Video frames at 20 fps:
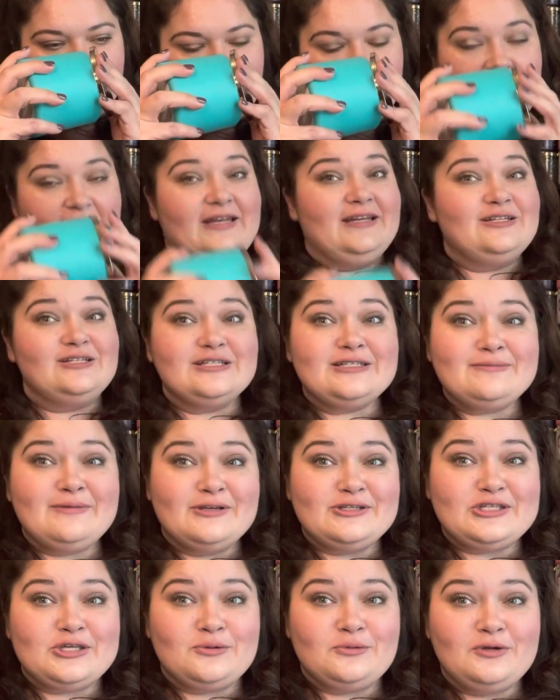and it just
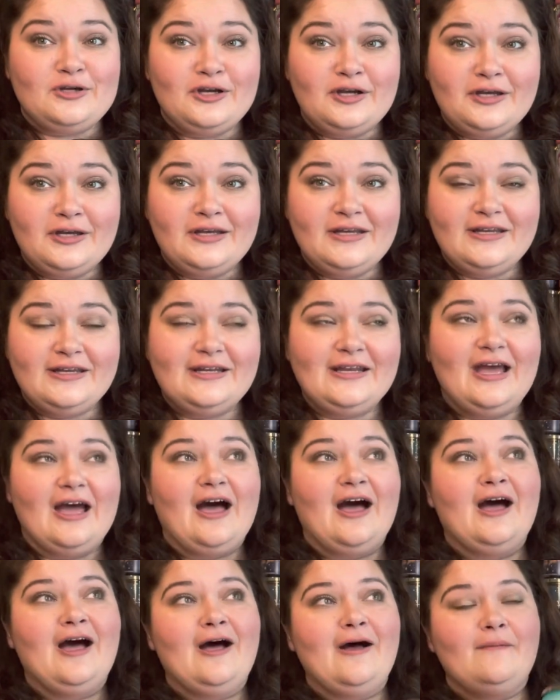smells so good.
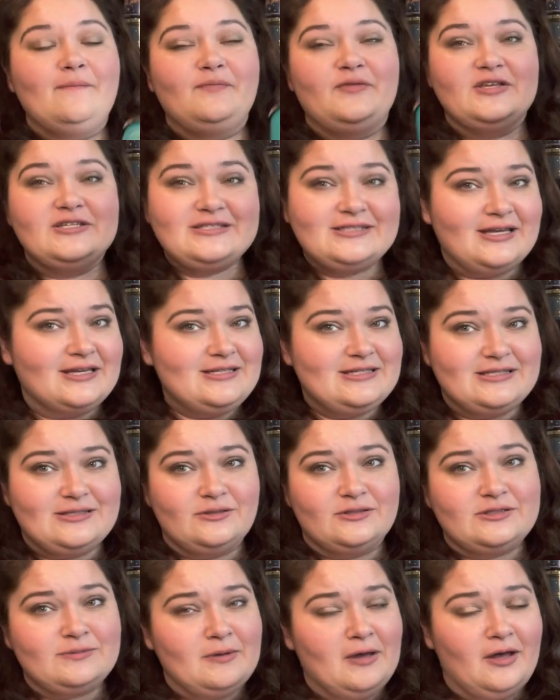Um, this does
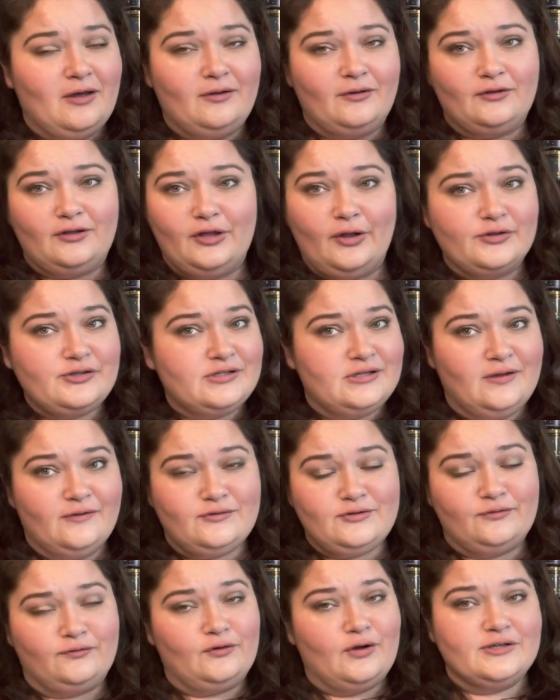smell close enough
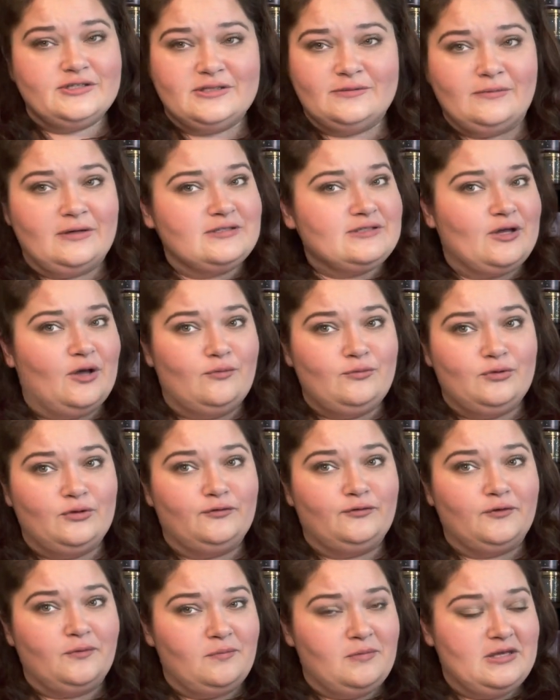to Frost and Moscow Mule
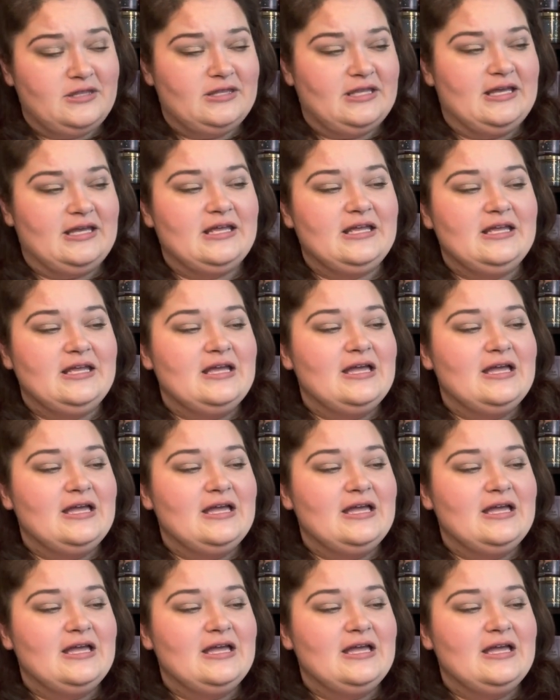for me that